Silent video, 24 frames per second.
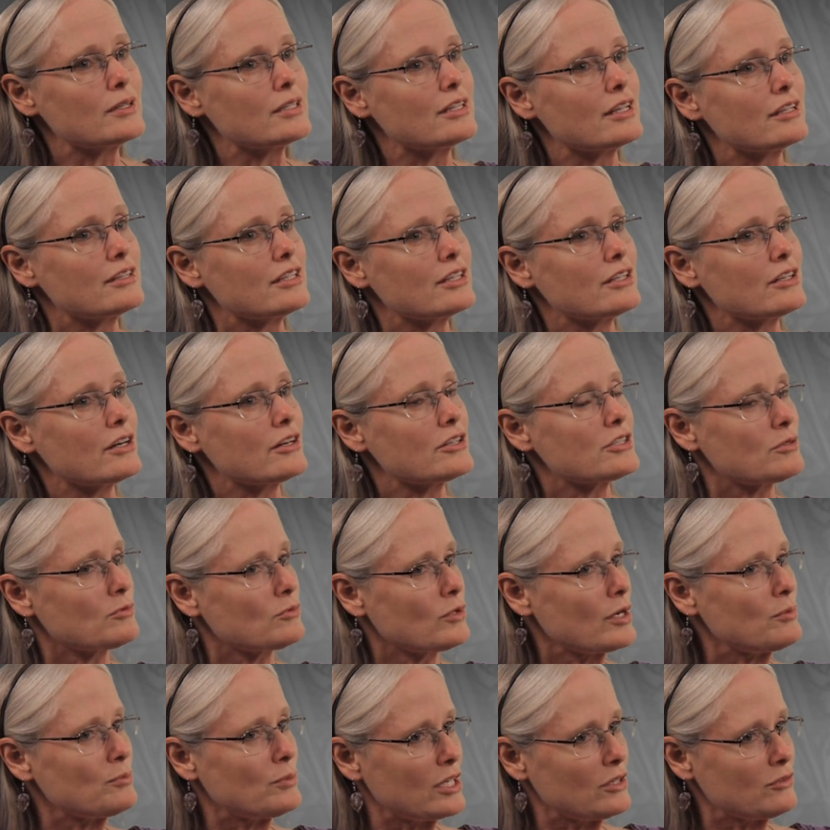that there are some
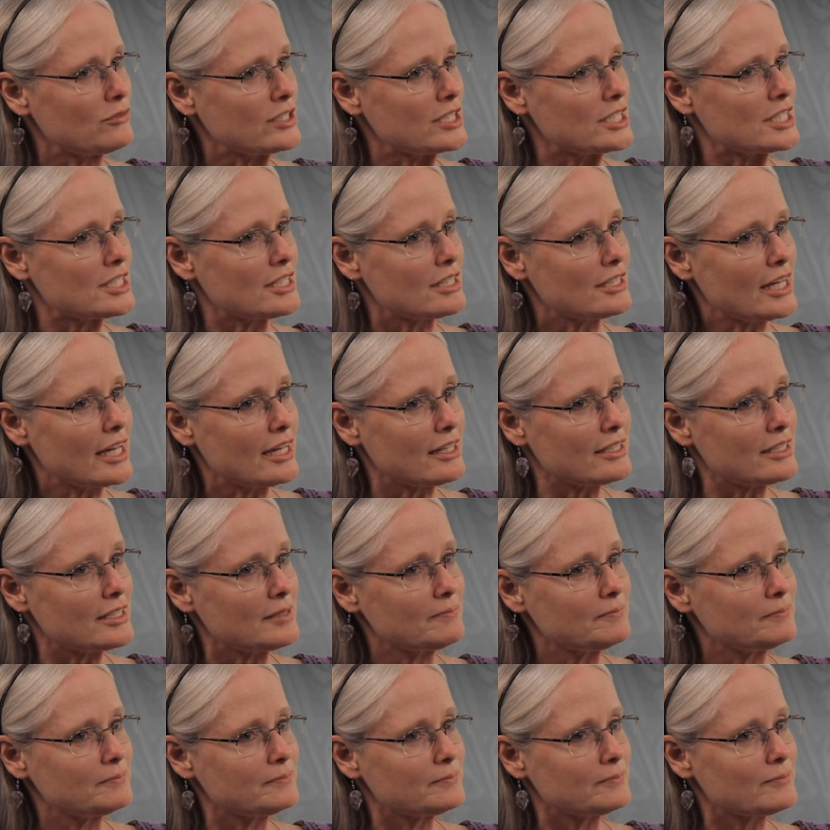great benefits to that.
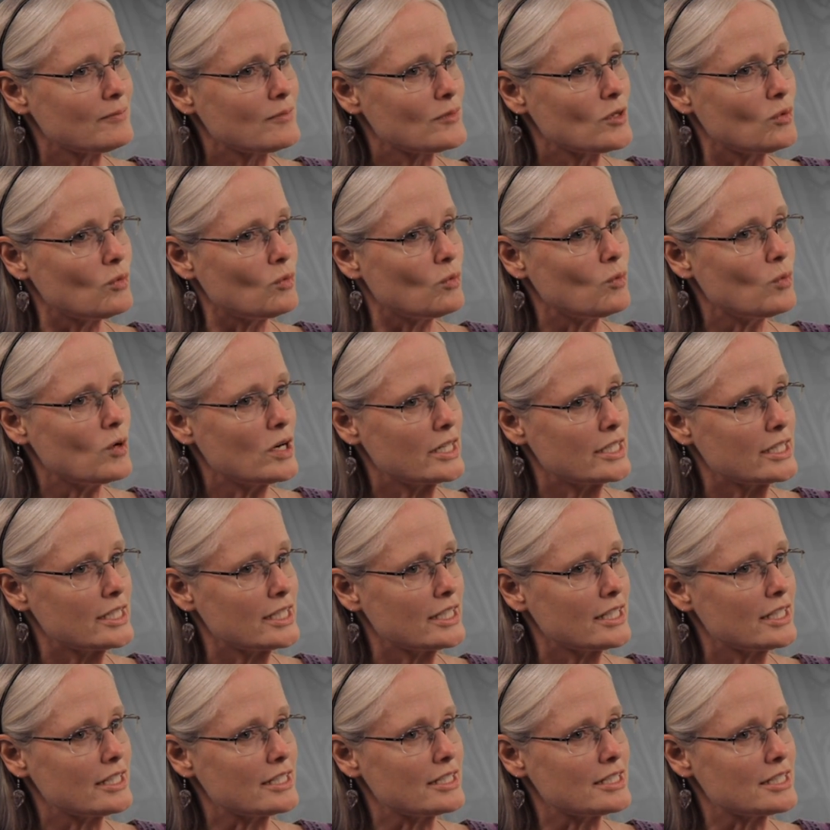One
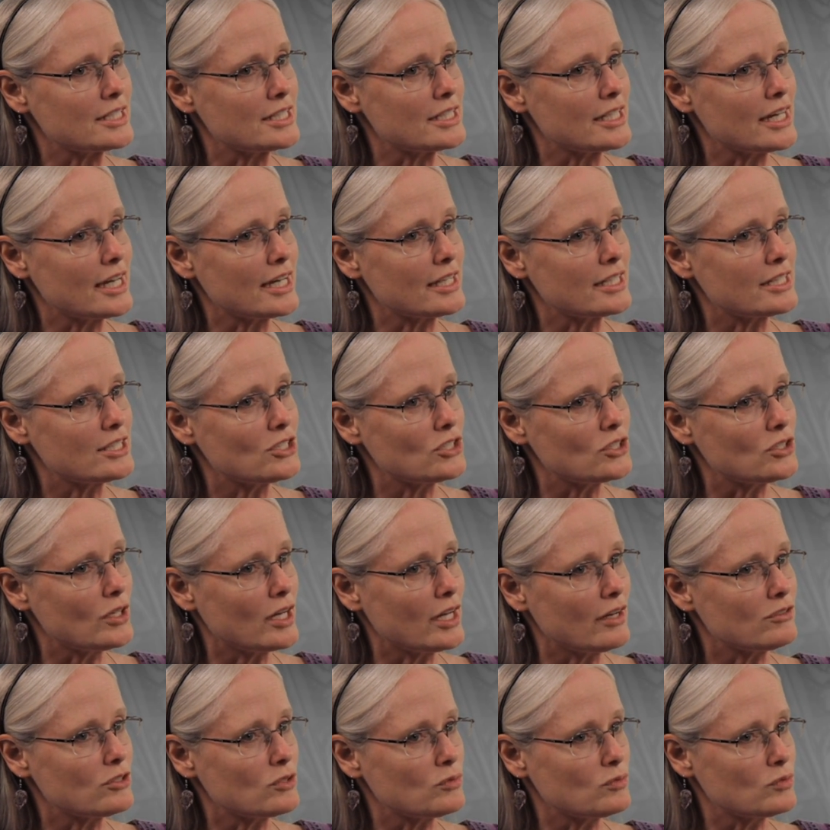is that you
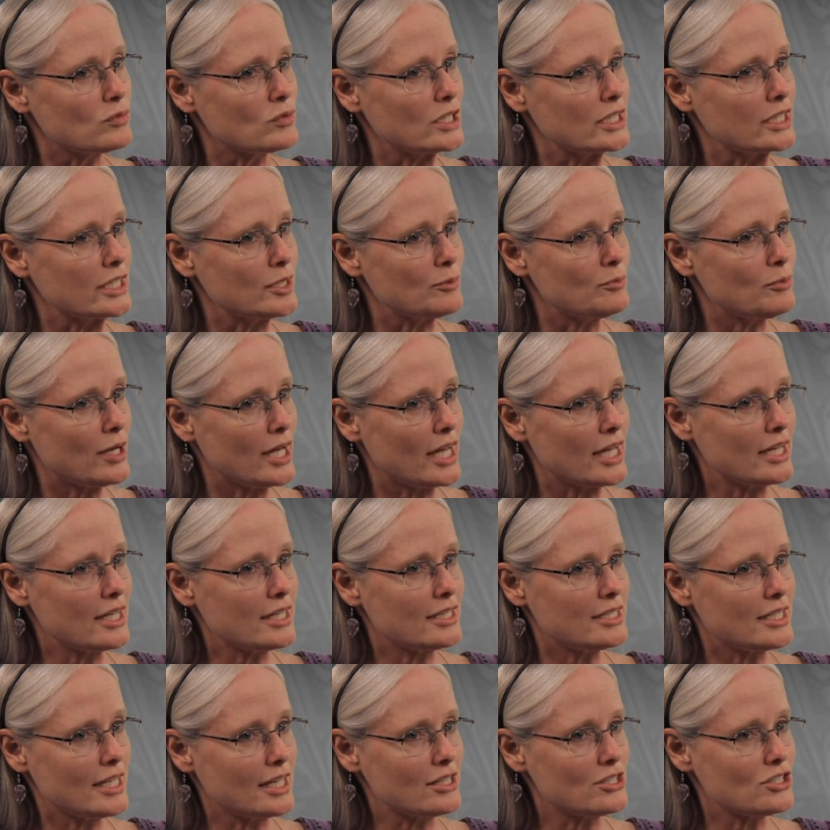have to really pay
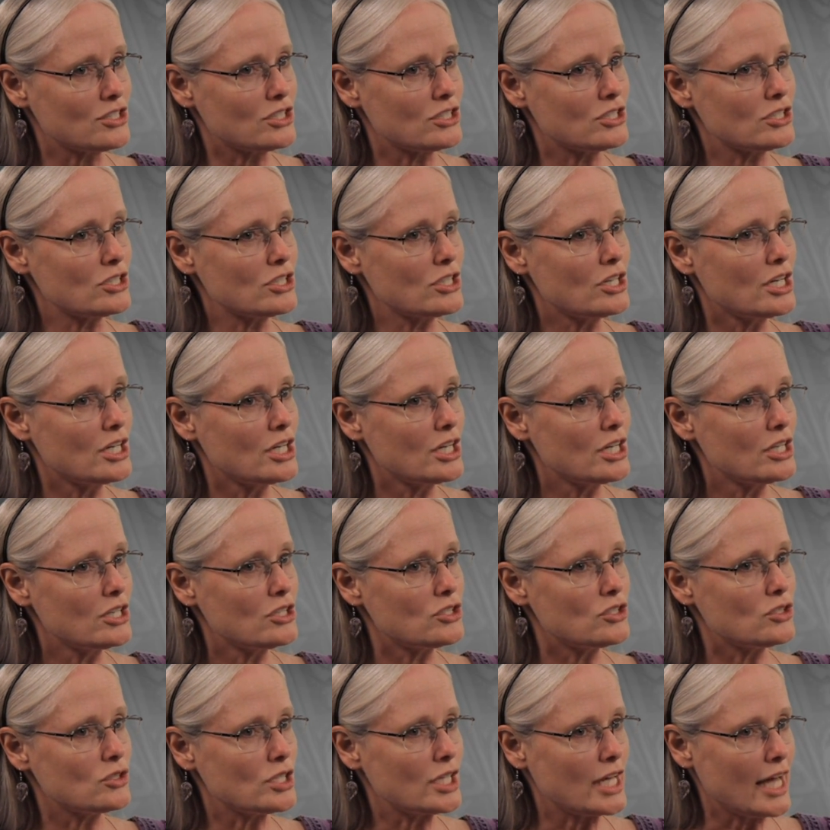attention
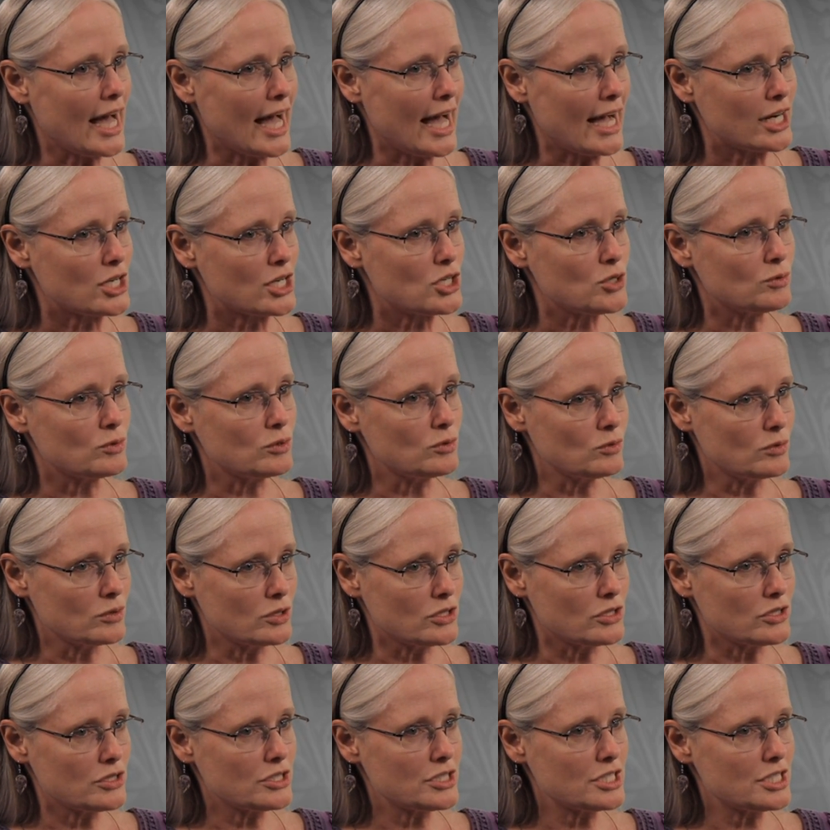to the actual
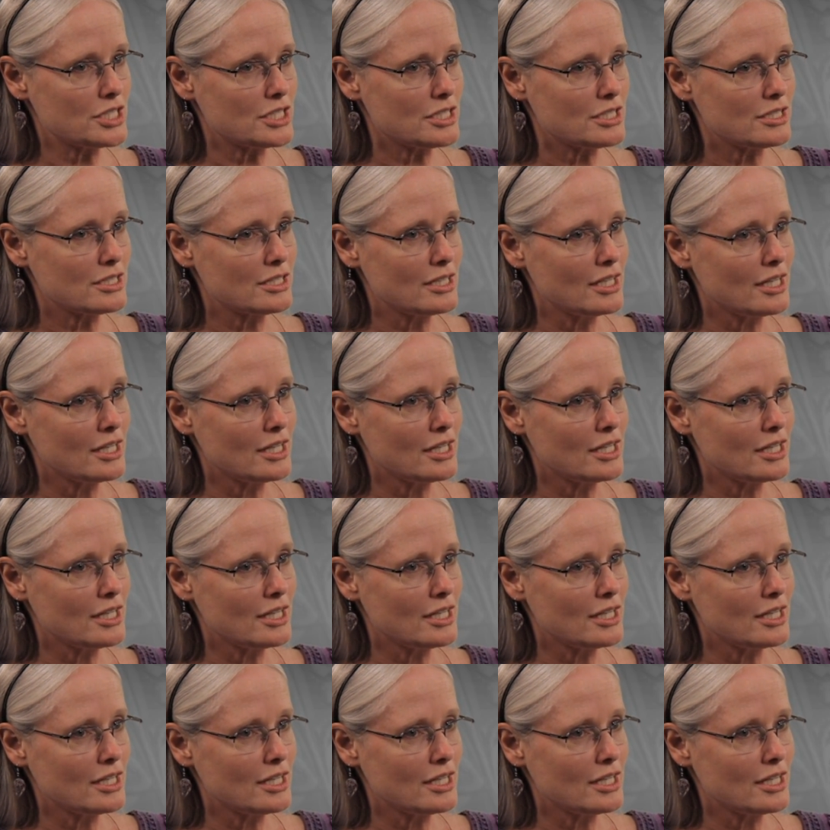words.